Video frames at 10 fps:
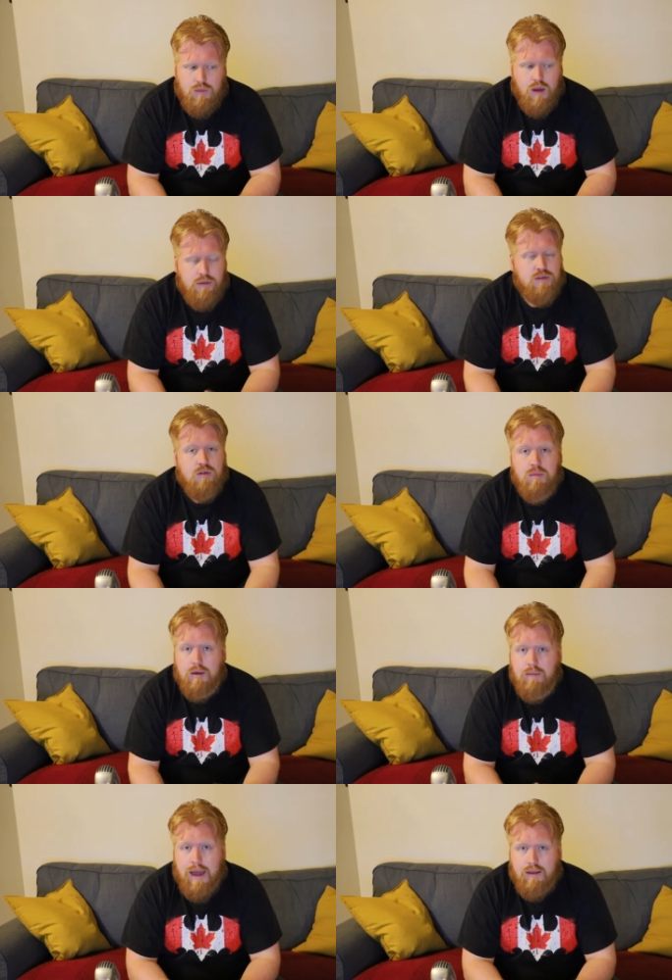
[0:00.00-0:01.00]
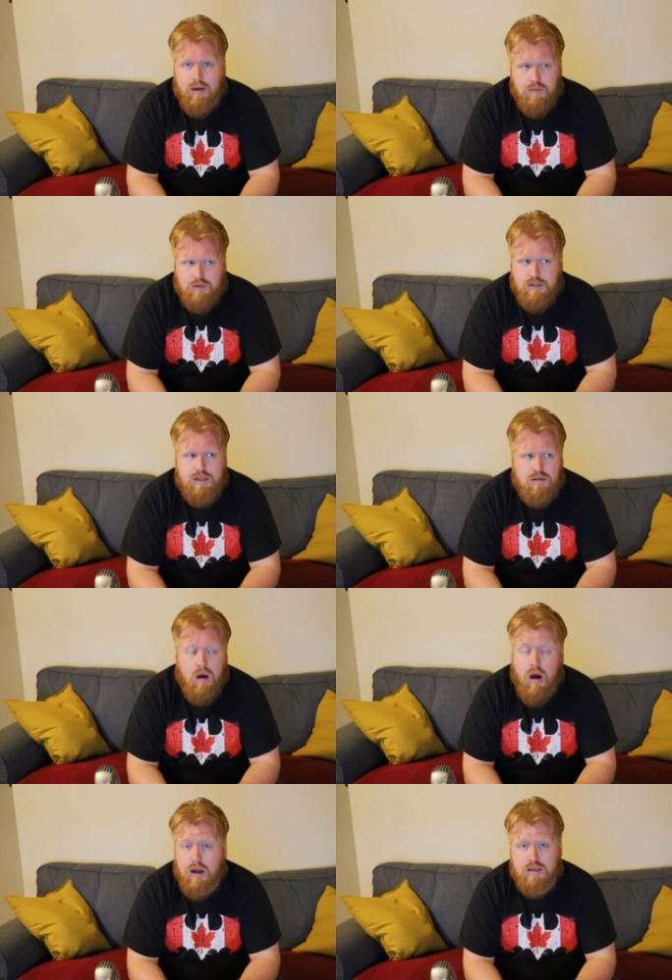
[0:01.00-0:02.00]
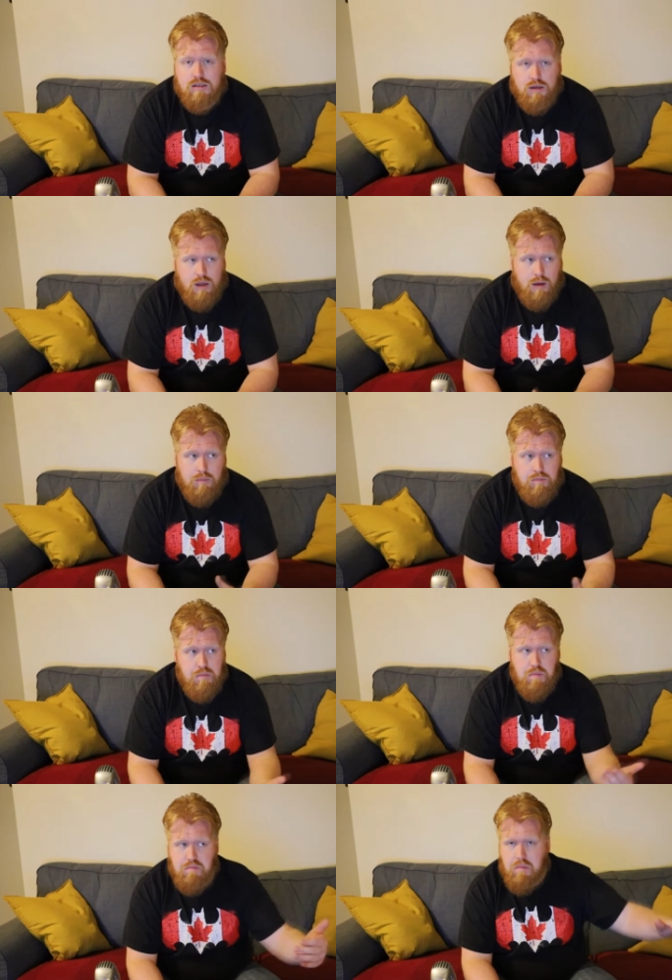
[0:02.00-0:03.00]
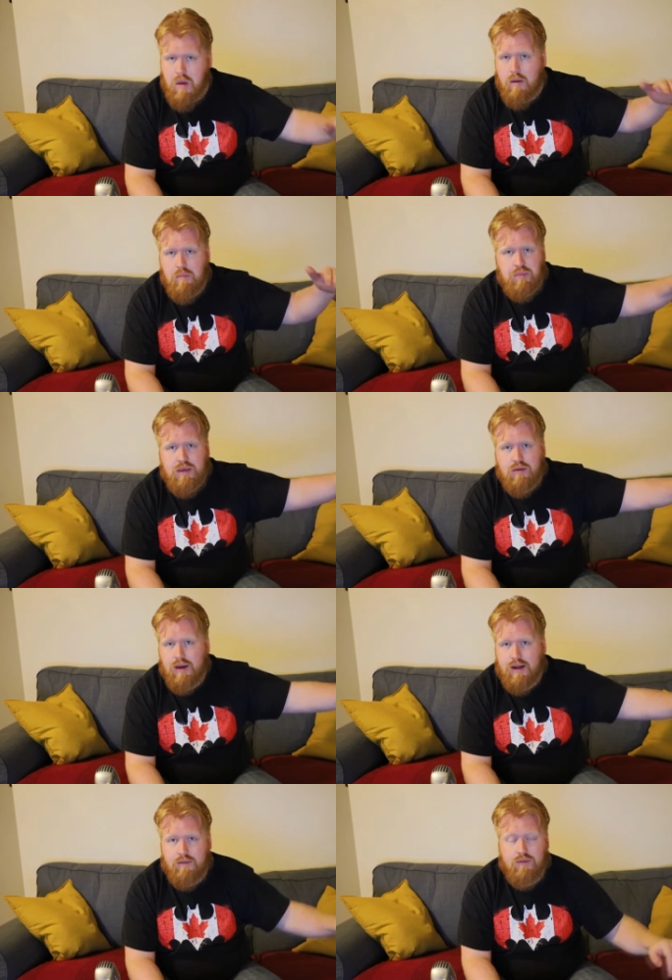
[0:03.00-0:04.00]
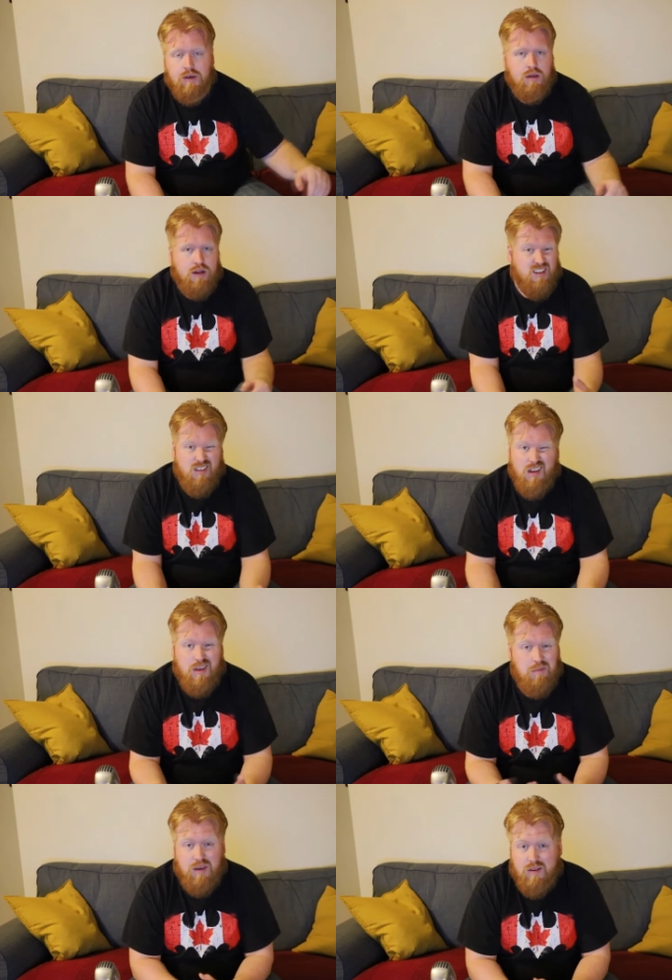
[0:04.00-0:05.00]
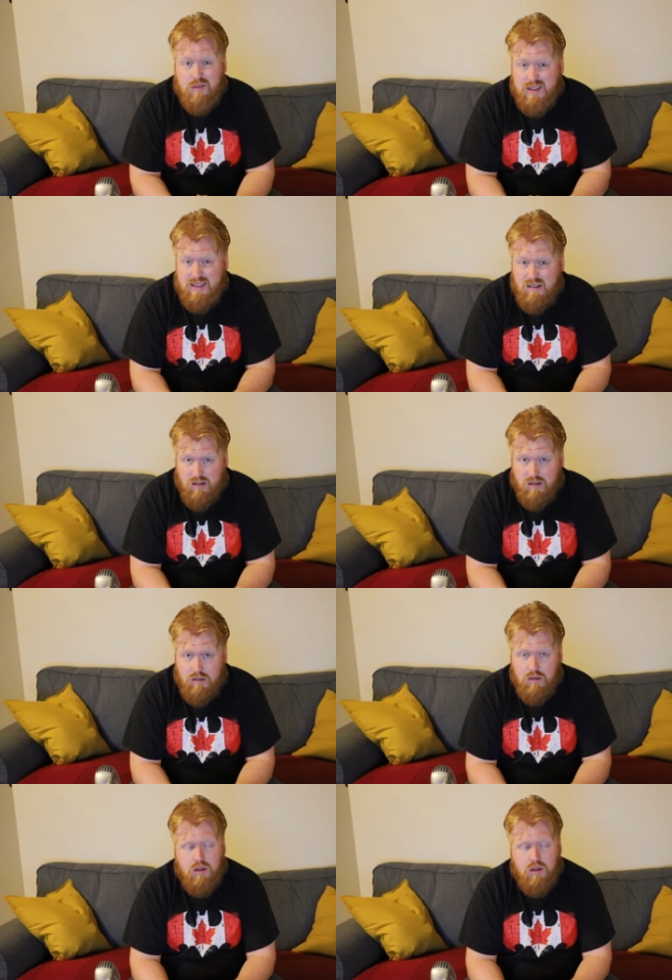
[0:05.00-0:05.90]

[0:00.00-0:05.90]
not that some big bad comes, because he's honestly like a, a B-rated villain. He's not that big of a deal.